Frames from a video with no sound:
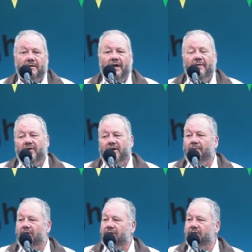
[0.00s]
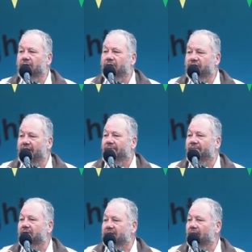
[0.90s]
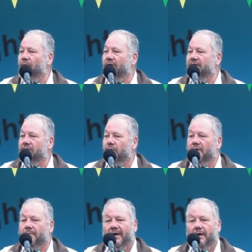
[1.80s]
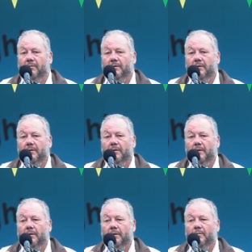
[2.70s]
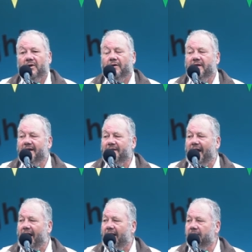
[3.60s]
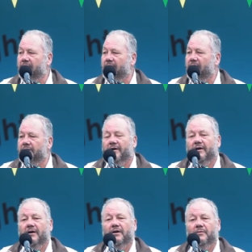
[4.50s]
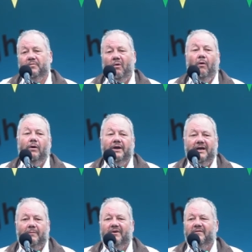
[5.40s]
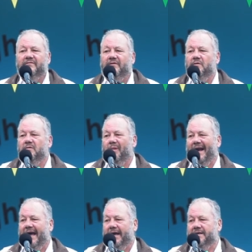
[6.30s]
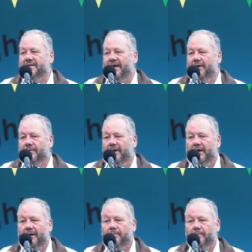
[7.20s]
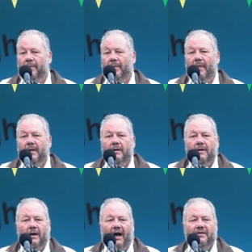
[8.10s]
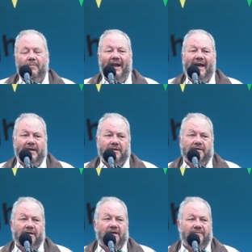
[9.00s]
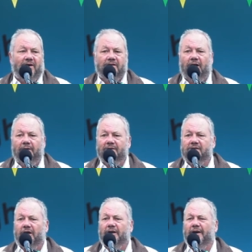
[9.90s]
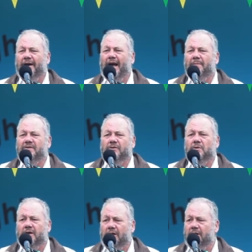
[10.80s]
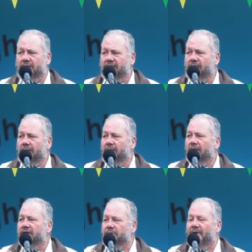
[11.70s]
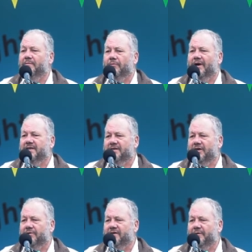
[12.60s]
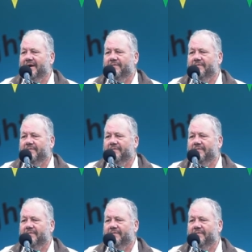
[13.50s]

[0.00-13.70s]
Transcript: If you come across a good chef, you tell them what it's all about. But on the other hand, there are an appalling number of food blaggers out there. And the blaggers, as far as I'm concerned, are an absolute curse to people who write seriously about